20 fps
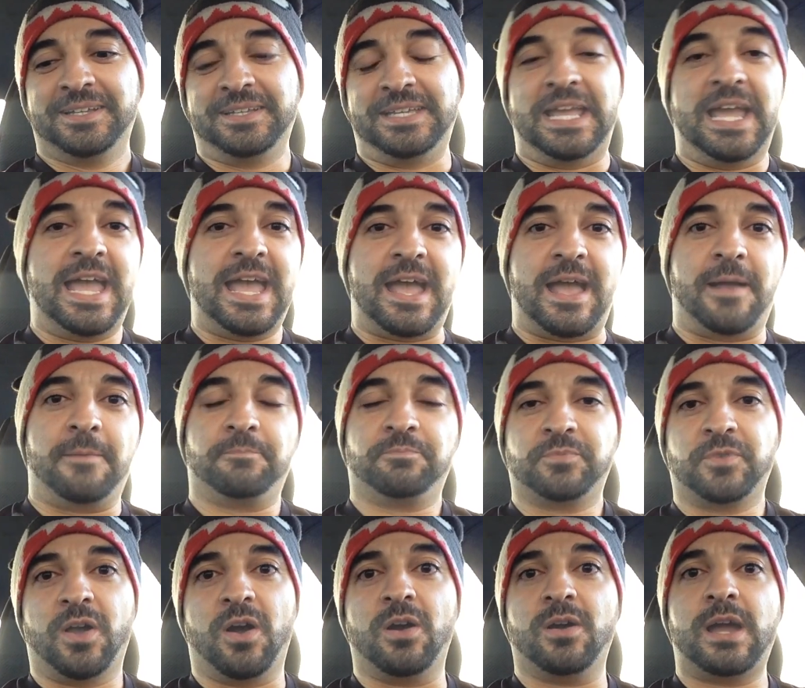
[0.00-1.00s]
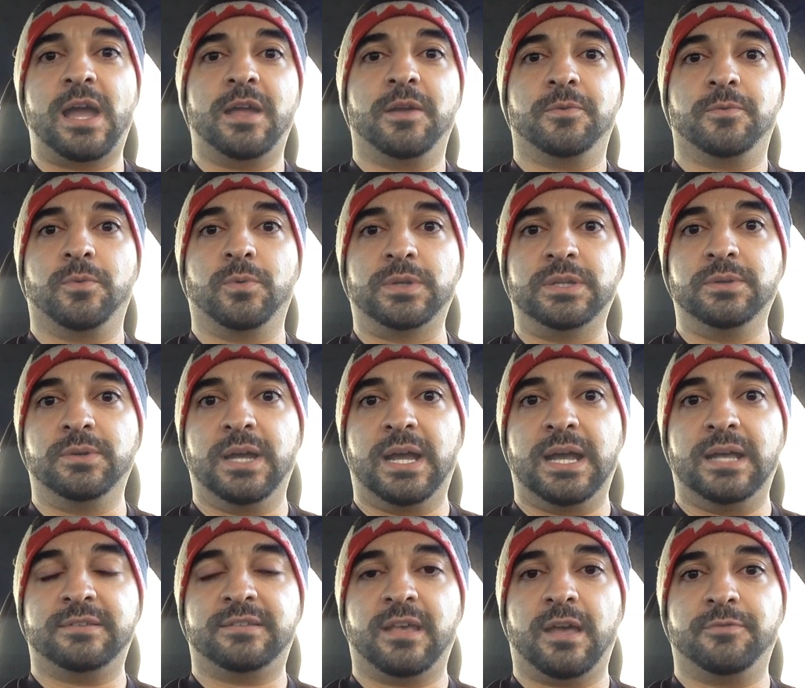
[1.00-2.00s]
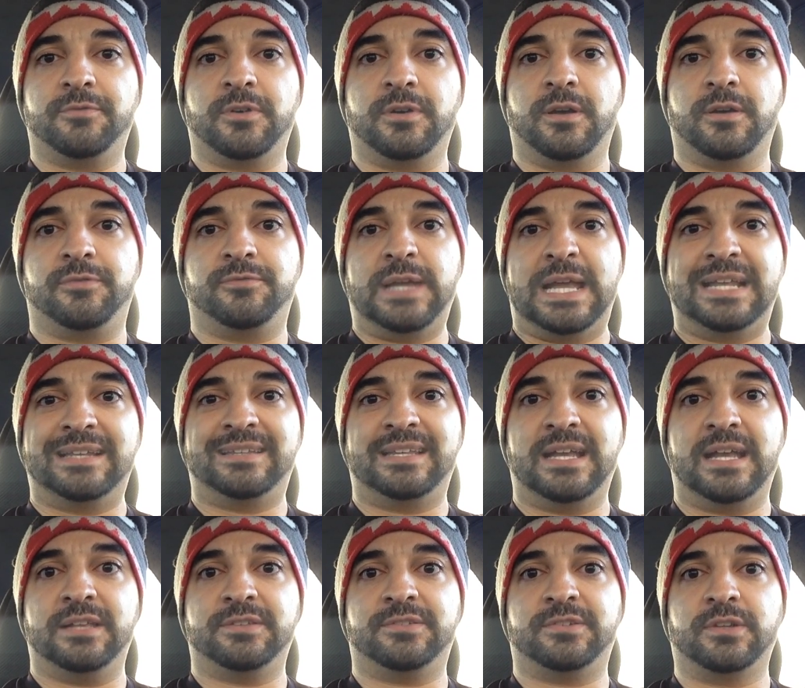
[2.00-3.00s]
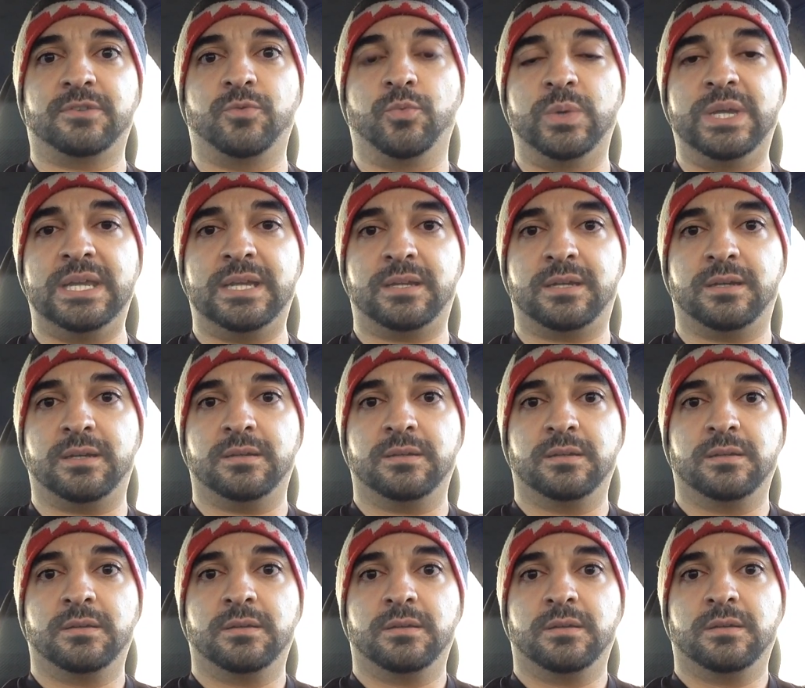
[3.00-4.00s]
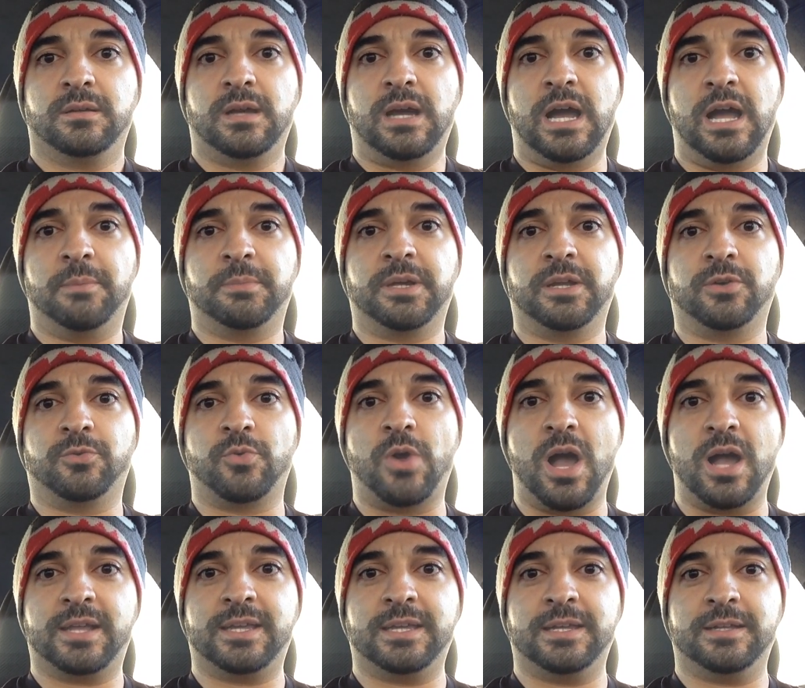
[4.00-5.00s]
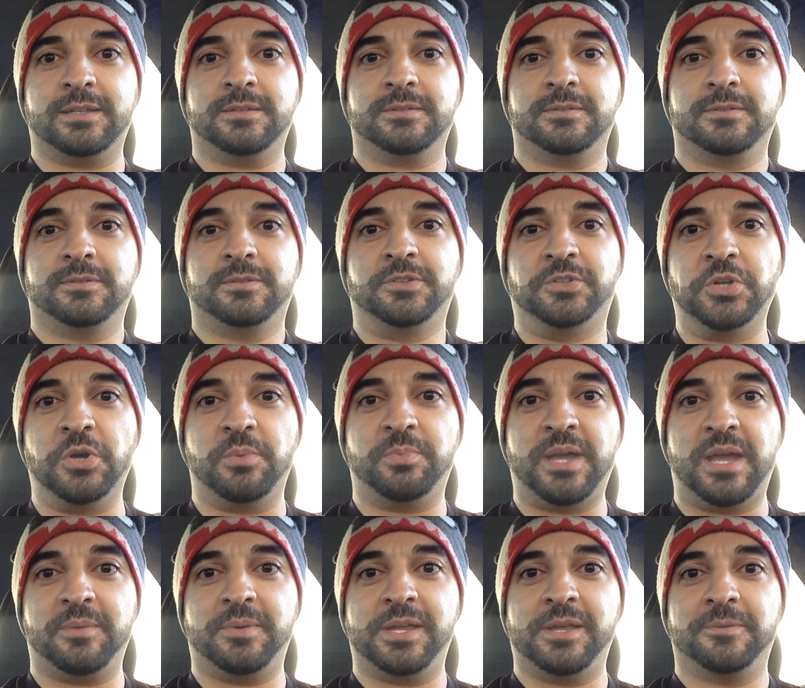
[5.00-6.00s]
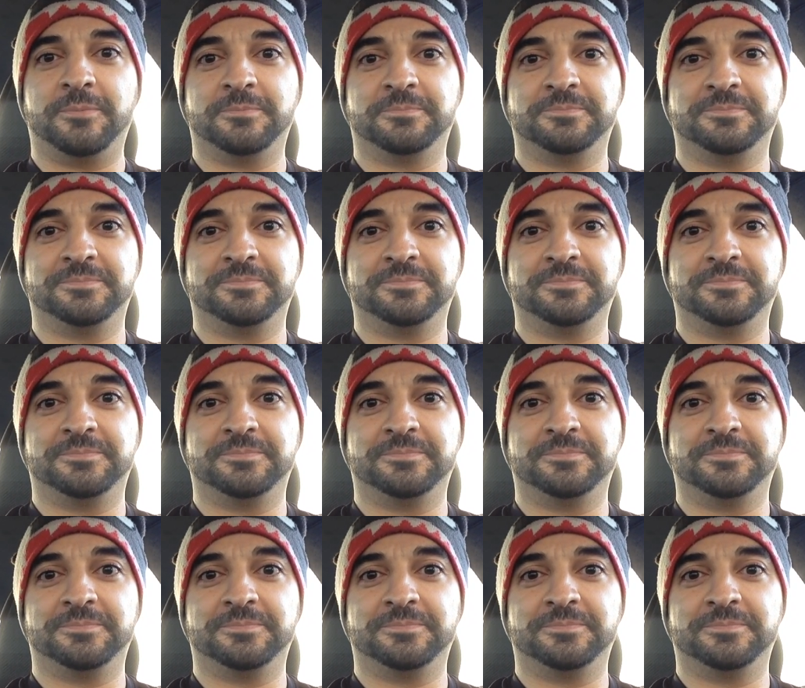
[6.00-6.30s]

yeah, alright, well, you guys have a fantastic week. I'm gonna rock it. Do it, baby!